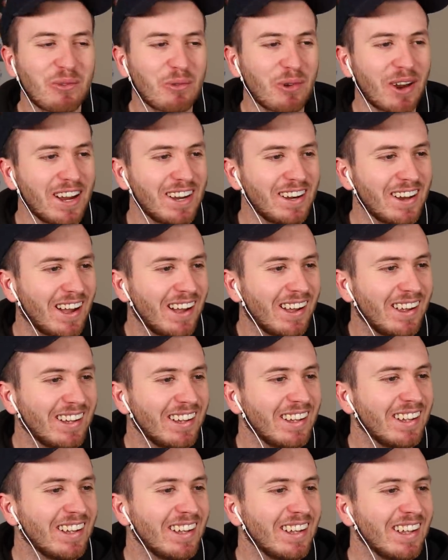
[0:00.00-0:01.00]
arena.
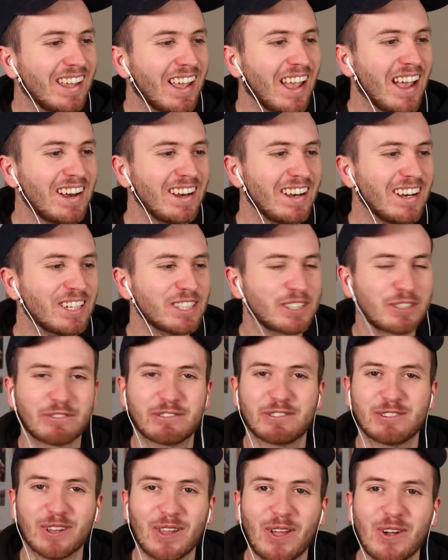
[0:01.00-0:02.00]
And it has
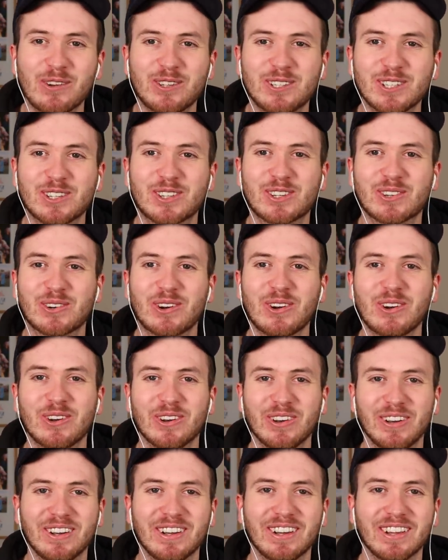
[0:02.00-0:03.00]
floated
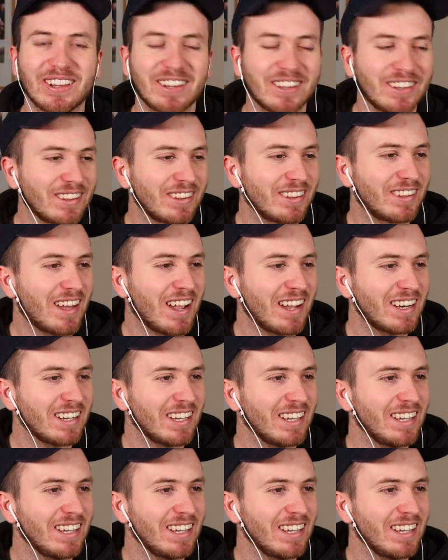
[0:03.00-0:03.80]
through. That